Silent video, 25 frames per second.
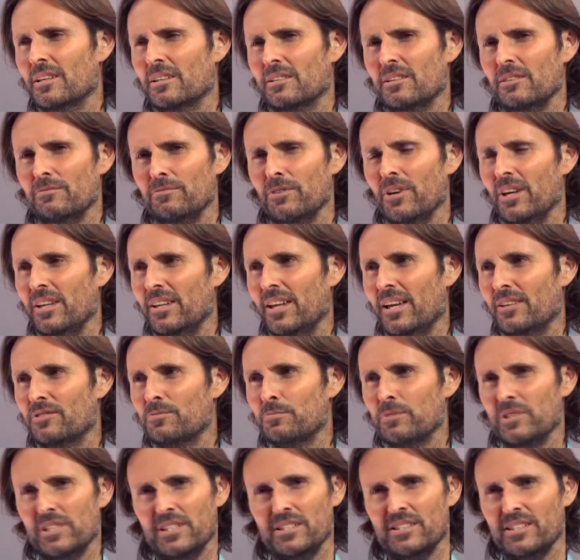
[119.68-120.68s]
And I find that's
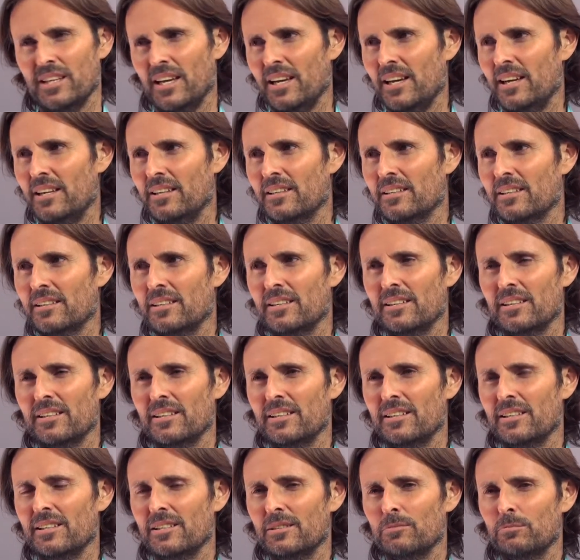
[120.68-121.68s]
pretty sad.
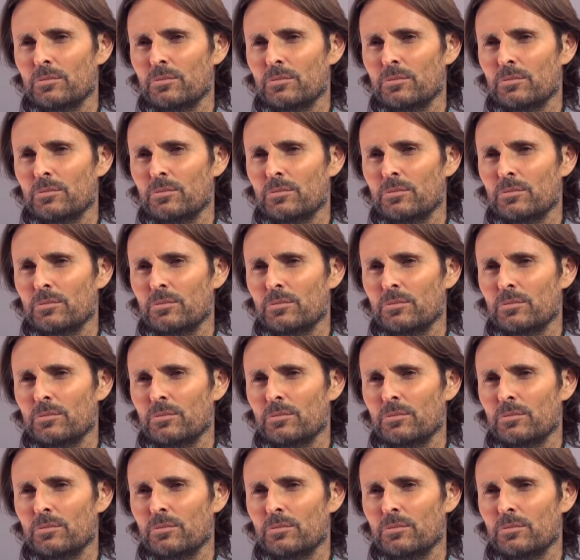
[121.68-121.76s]
Mm.